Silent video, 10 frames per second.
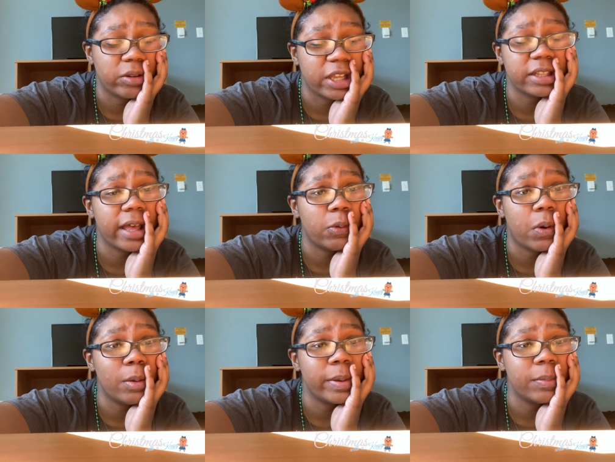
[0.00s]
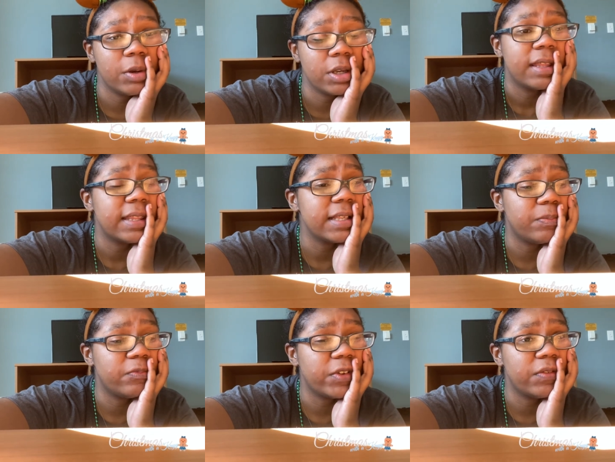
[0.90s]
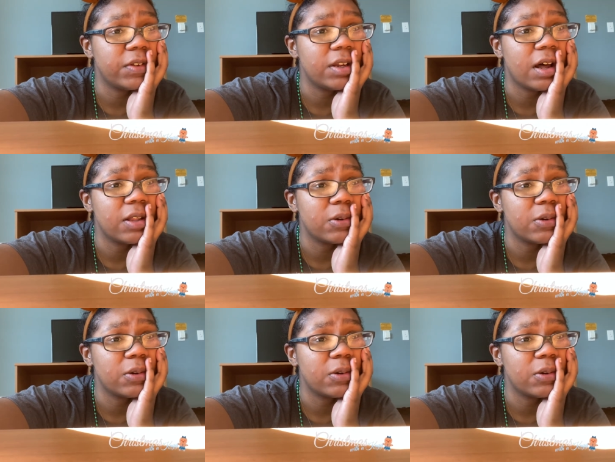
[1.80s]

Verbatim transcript: Like that wallpaper, that's fifty dollar